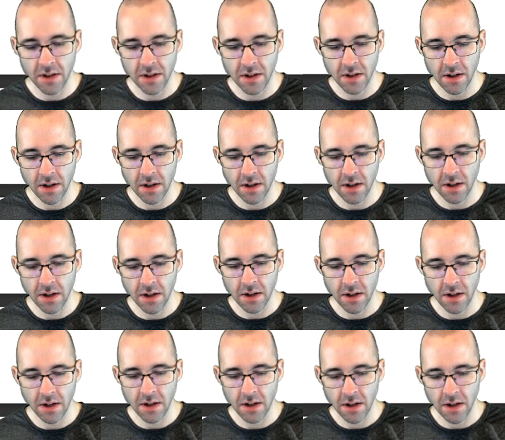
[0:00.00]

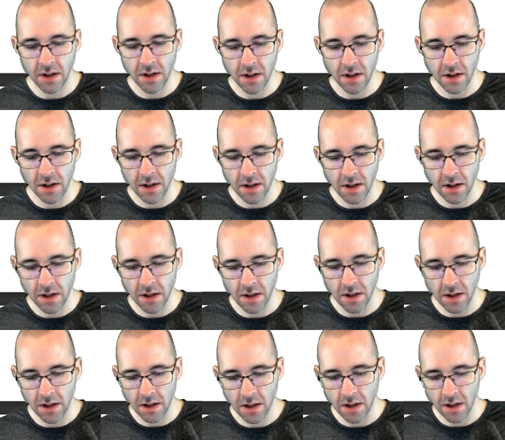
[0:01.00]

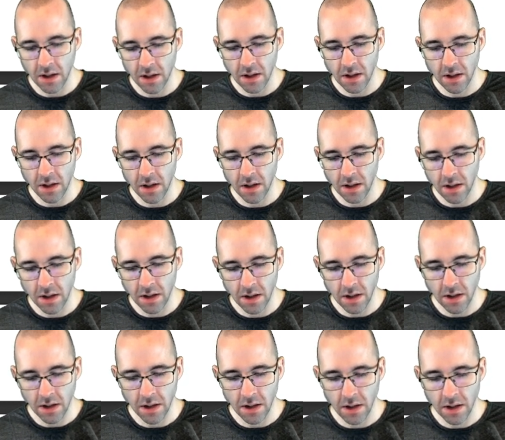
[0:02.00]

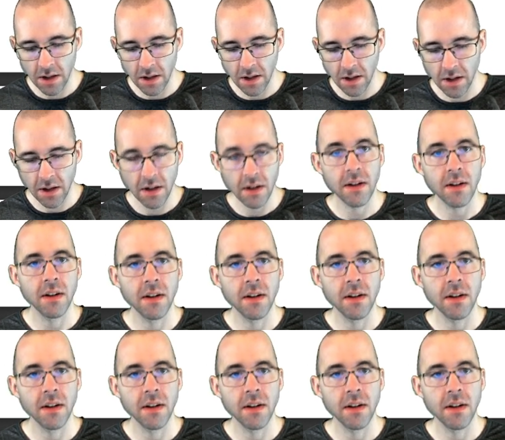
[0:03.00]
(silence)